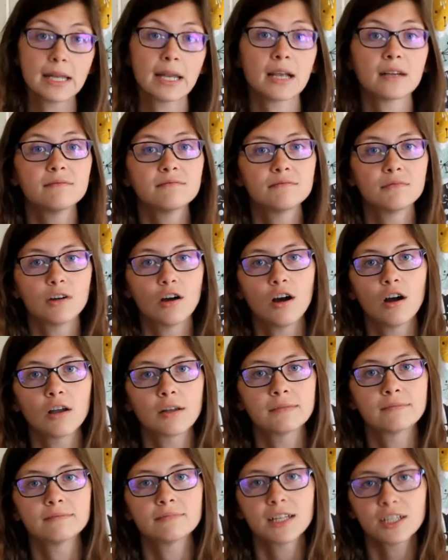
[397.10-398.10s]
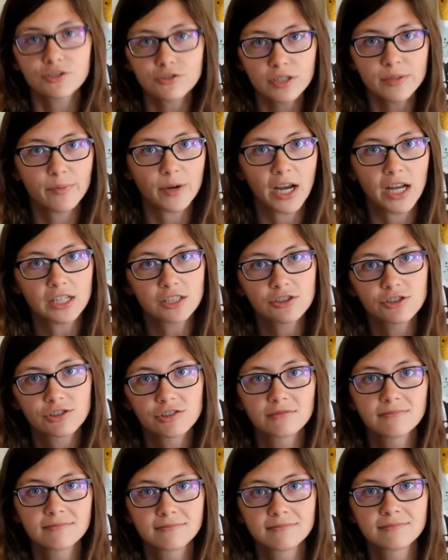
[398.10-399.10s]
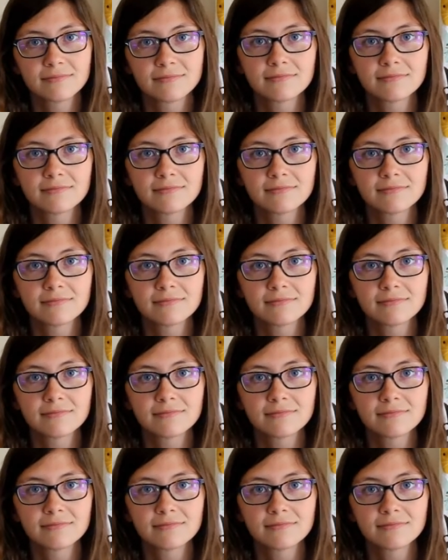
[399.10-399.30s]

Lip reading: sitting on that tree branch.